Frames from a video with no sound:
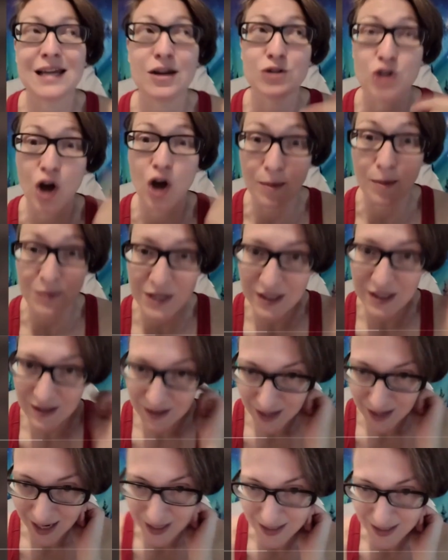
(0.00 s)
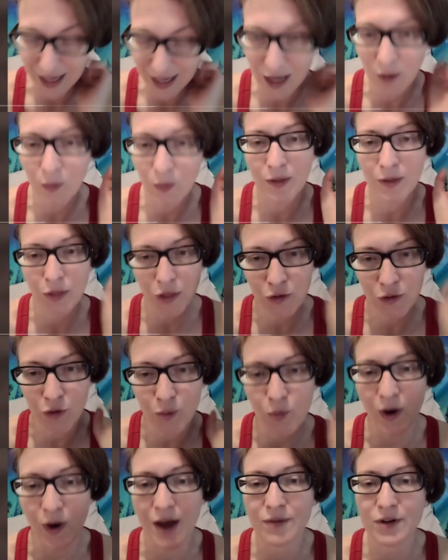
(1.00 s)
adopt a second one
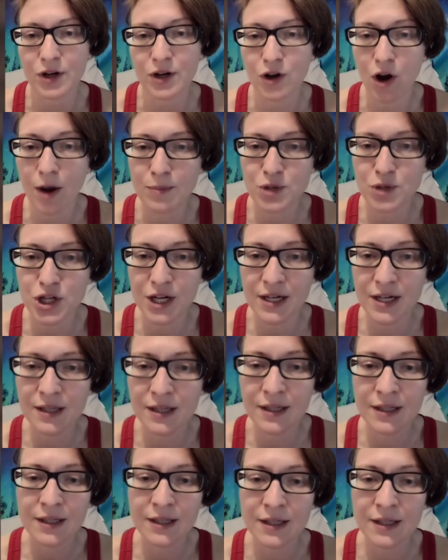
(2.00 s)
through private adoption.